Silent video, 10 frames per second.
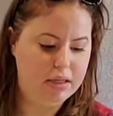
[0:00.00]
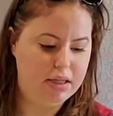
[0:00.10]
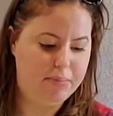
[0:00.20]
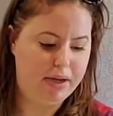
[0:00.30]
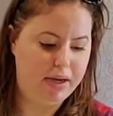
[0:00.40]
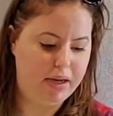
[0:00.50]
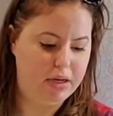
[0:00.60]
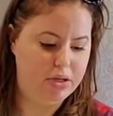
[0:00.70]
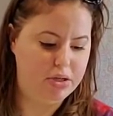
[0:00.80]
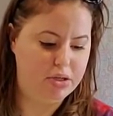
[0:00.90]
dip it
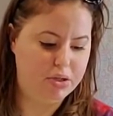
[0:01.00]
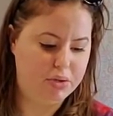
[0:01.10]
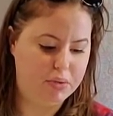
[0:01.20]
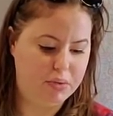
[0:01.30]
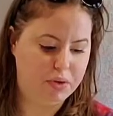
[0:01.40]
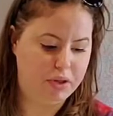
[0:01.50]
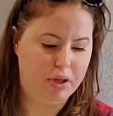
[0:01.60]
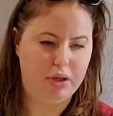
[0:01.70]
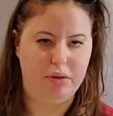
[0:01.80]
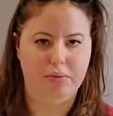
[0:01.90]
into
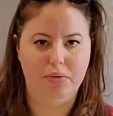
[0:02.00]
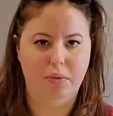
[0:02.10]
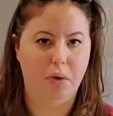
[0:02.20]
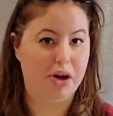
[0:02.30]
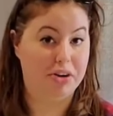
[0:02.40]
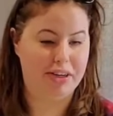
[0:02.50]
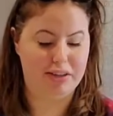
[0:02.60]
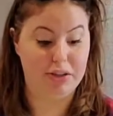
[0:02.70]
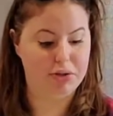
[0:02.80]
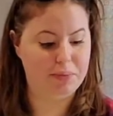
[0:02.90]
the watery
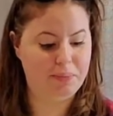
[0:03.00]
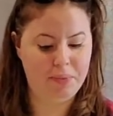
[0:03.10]
glue,